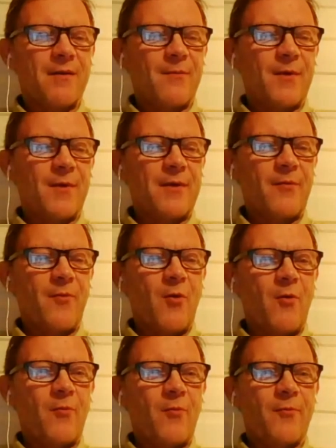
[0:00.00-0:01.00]
when there
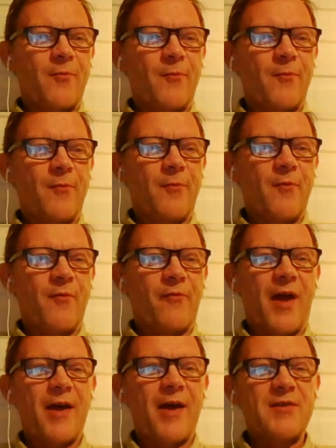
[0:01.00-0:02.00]
were
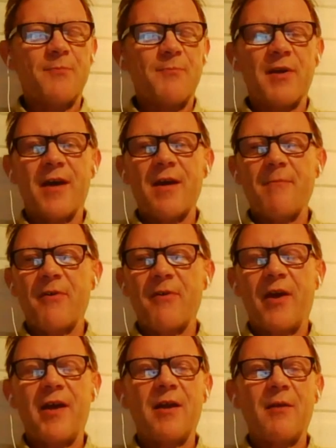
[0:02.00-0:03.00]
flights became
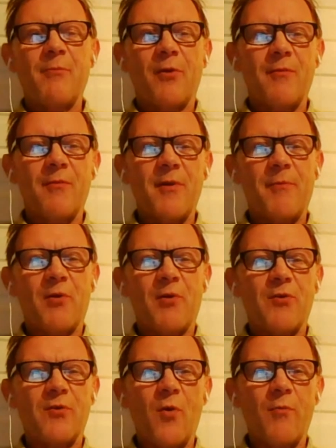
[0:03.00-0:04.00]
available and people
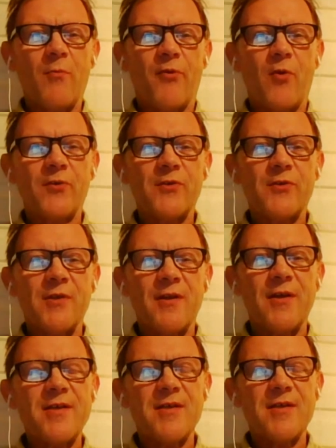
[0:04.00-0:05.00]
could go abroad in
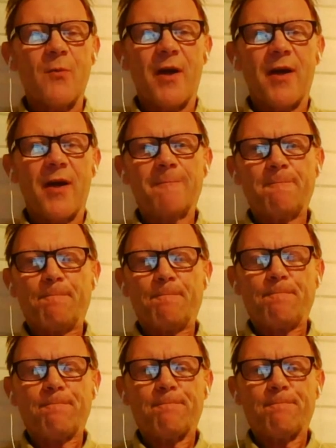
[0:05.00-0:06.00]
an easier way.
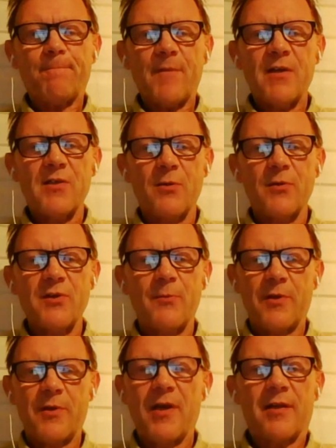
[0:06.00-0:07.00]
So
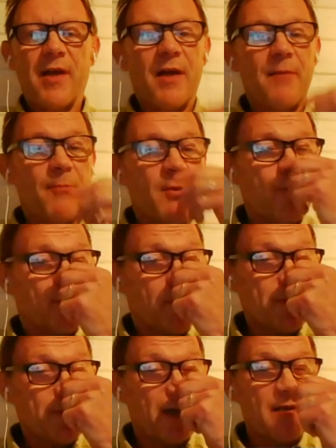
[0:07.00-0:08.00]
we take that
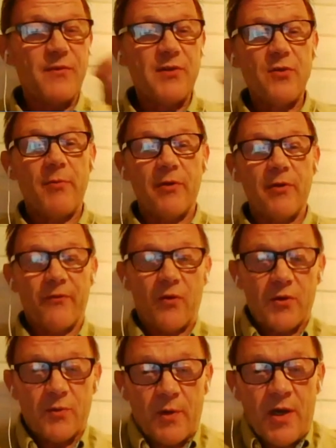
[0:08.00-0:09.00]
perspective too. But of
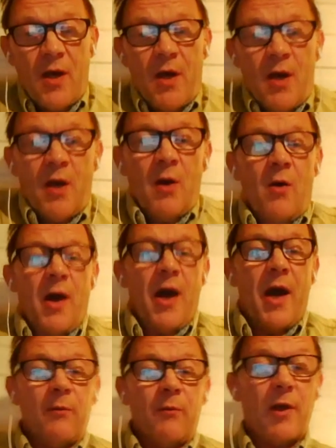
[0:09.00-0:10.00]
course
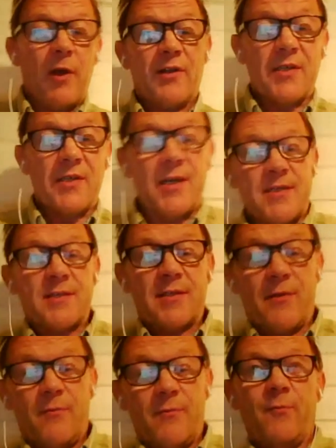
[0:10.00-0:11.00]
we are
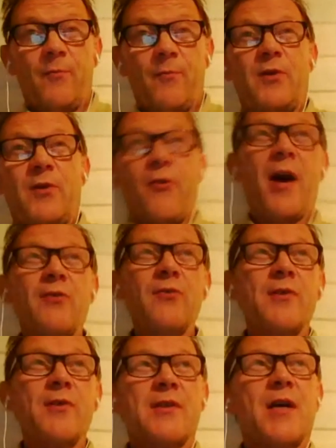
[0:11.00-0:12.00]
discussing. We try to
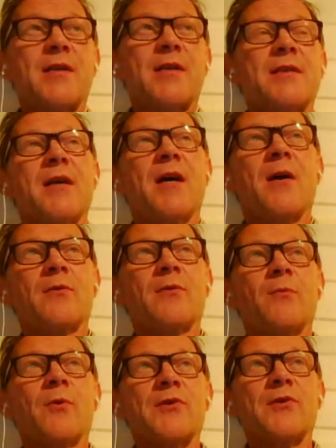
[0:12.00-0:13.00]
discuss out
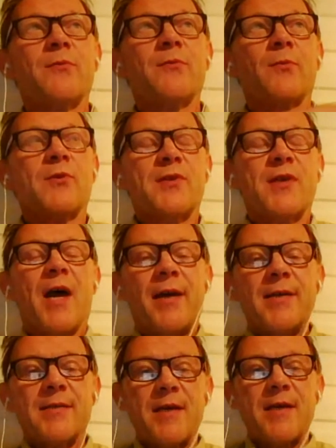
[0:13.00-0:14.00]
of what
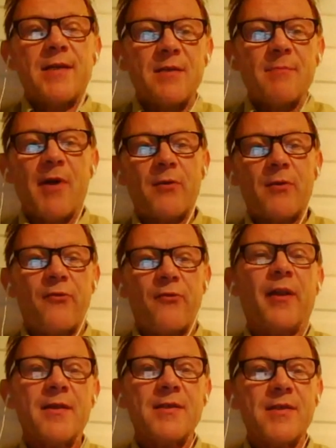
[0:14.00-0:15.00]
science says about
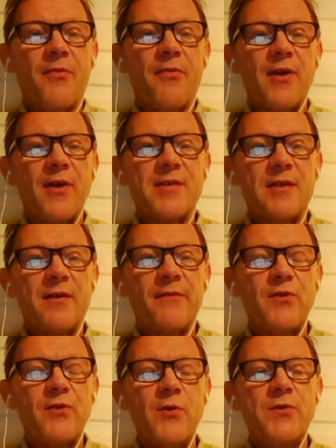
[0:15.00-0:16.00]
trends and things in the
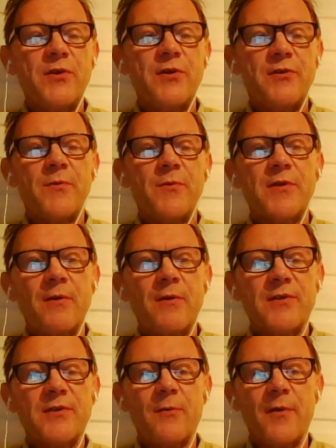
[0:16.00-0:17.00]
future too.
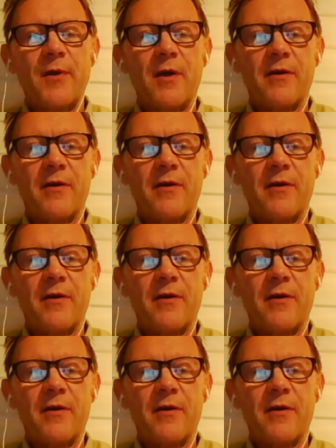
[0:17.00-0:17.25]
So we